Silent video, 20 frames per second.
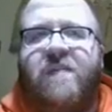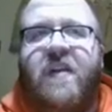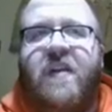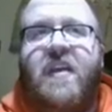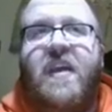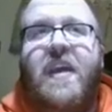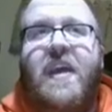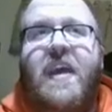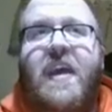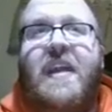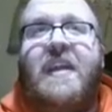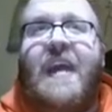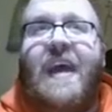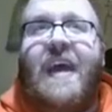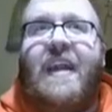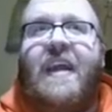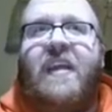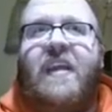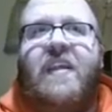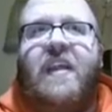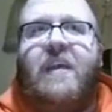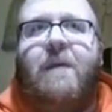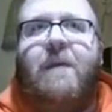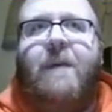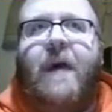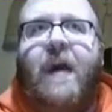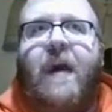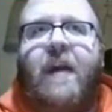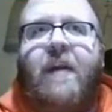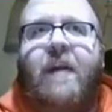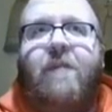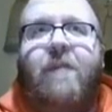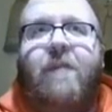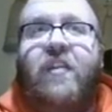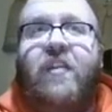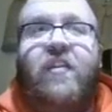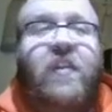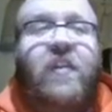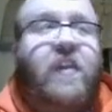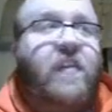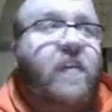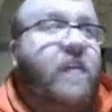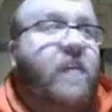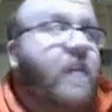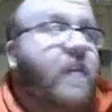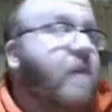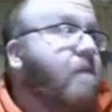But now that I think about it, I'm like, Jesus,